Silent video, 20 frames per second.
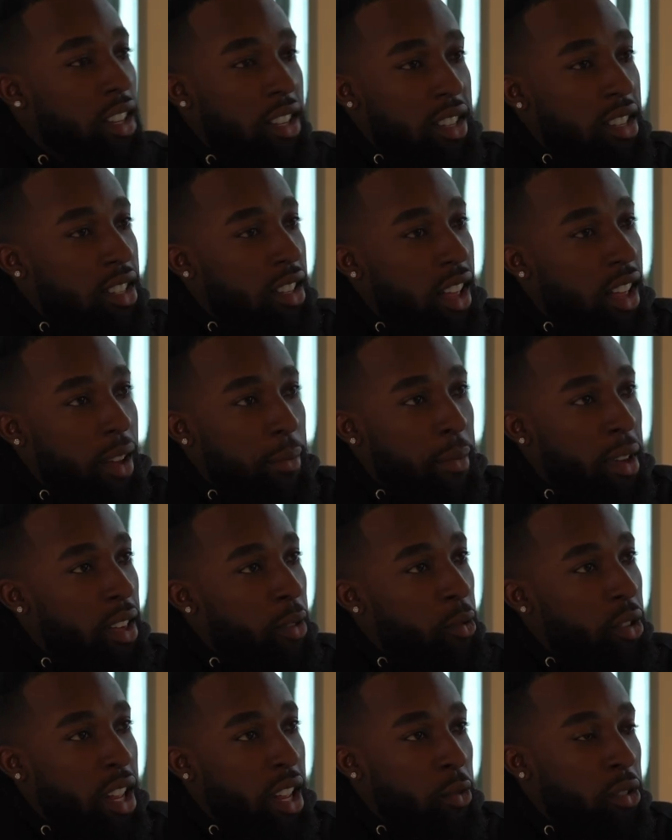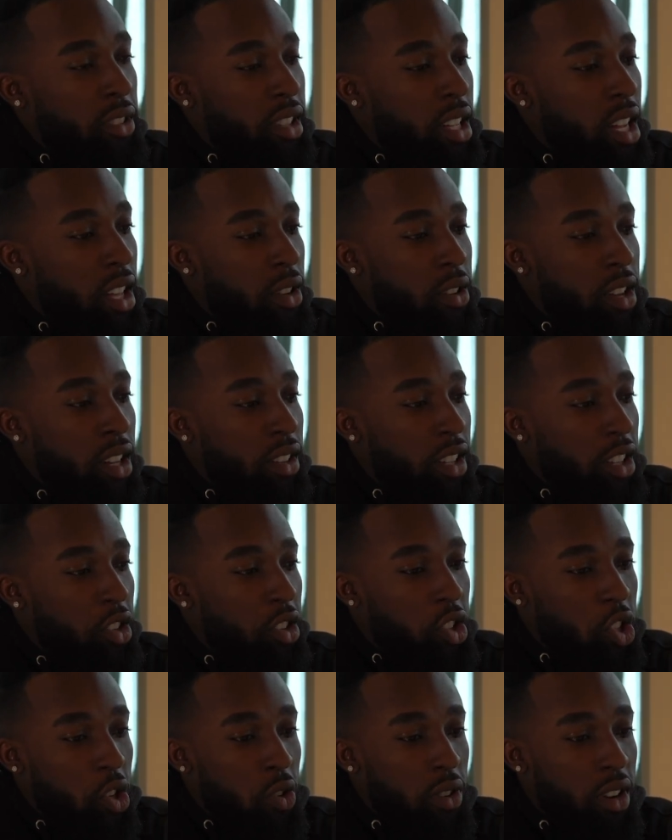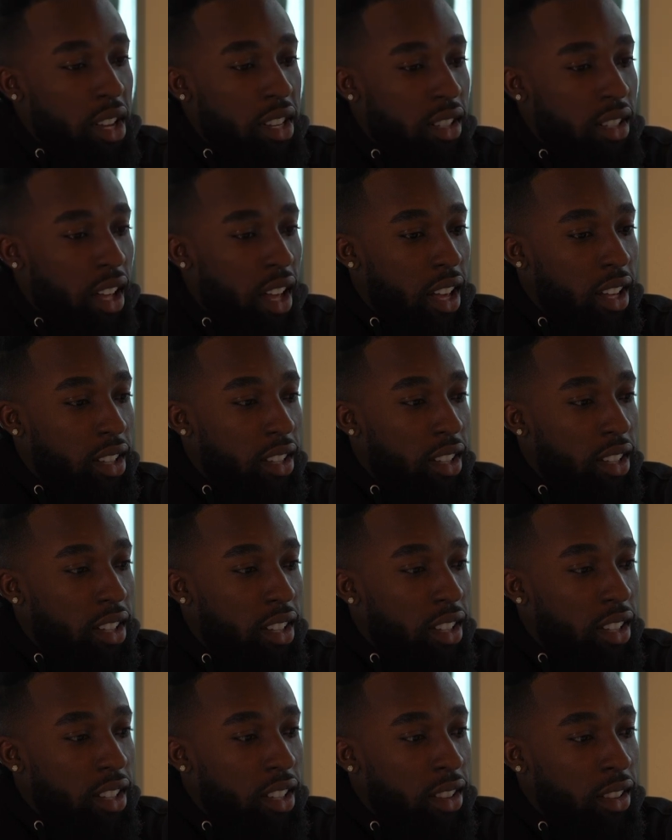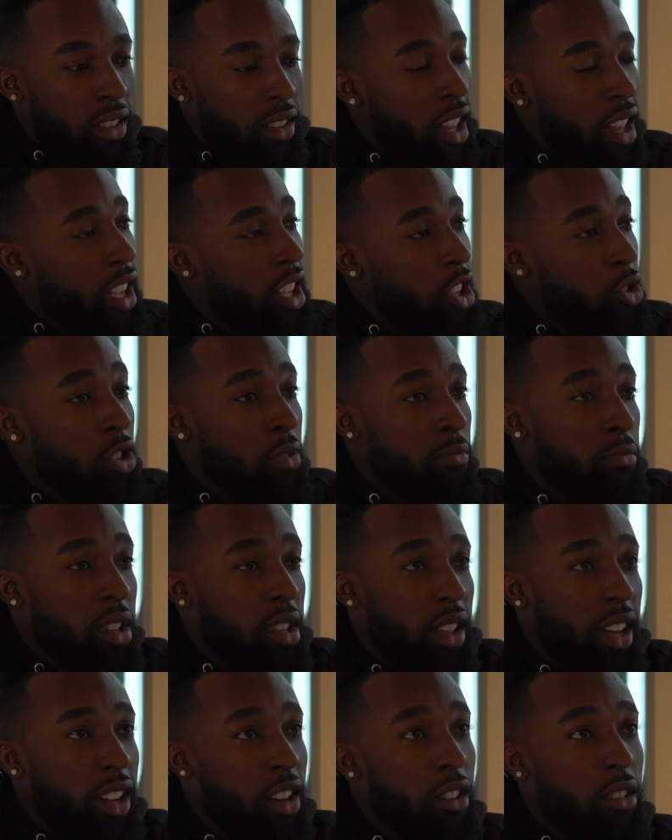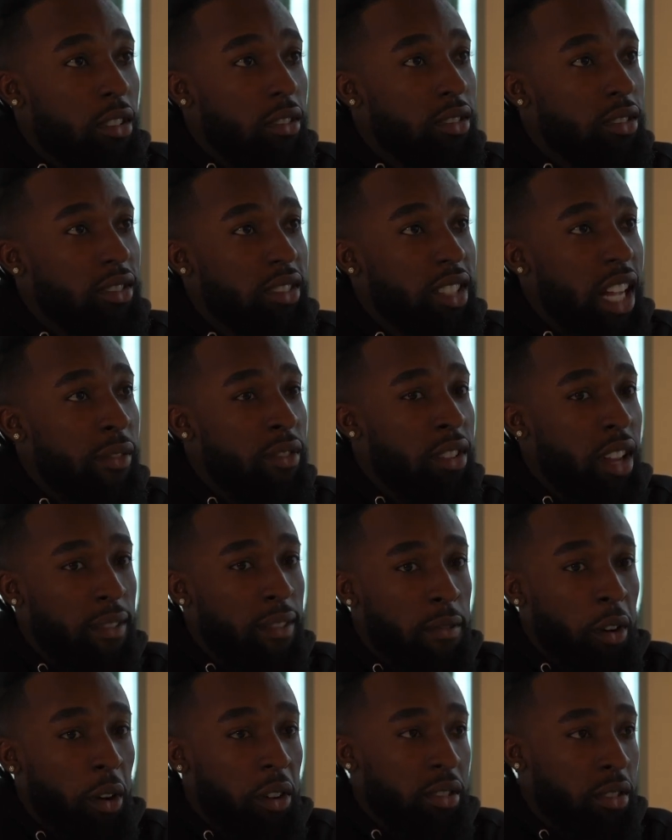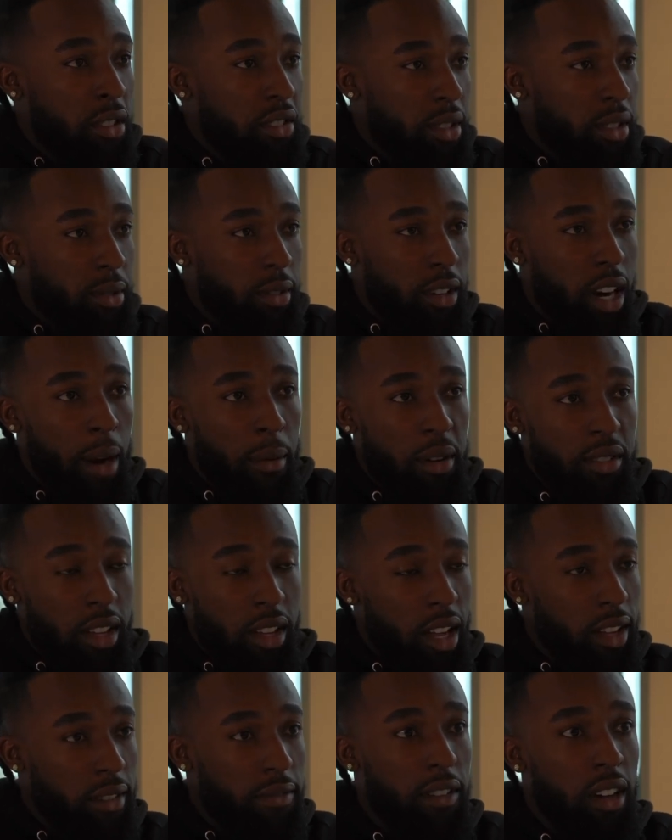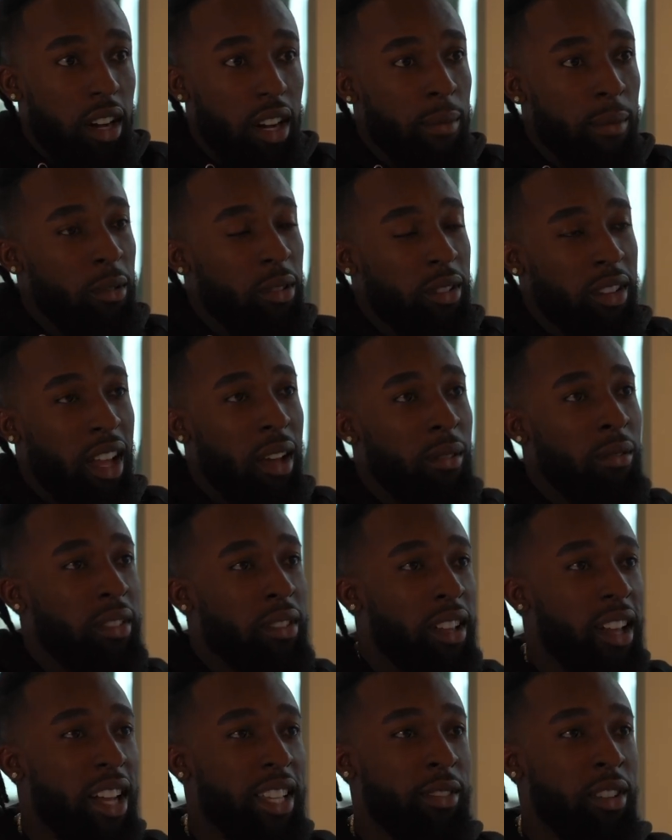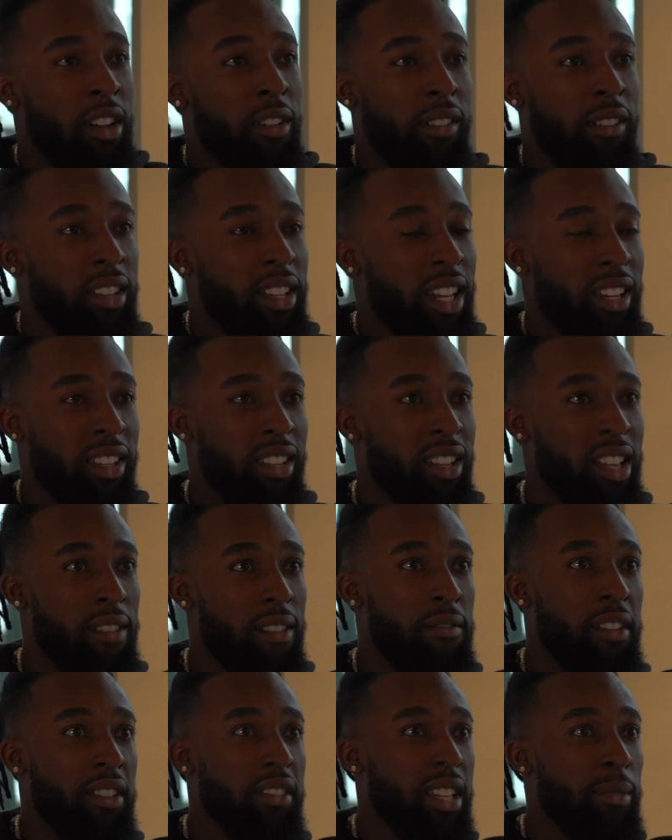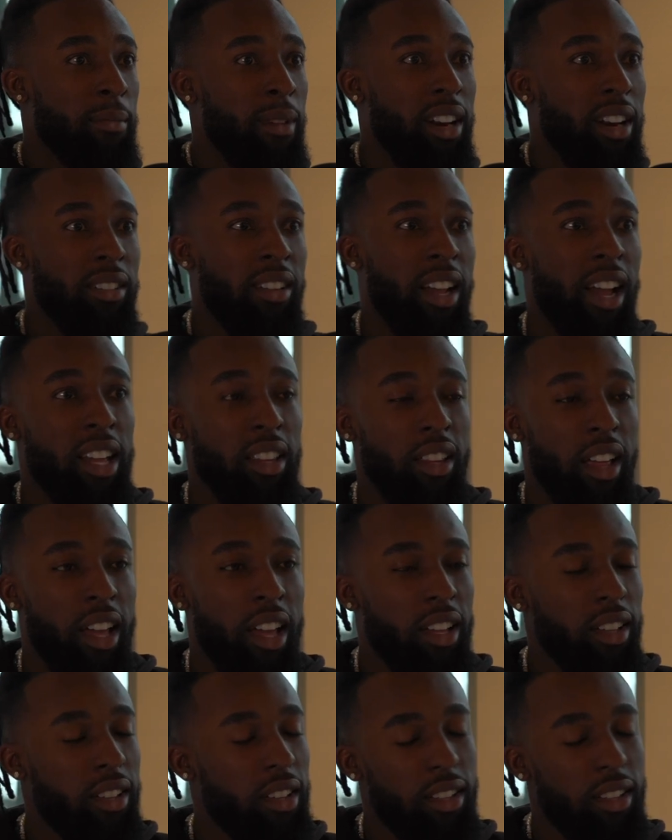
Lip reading: Cause it's like, man, with anything you're doing, it's like you can be like, oh, every day focus on my subscribers. Like, fuck, I only got 12. I need to get 15 by the night. Like,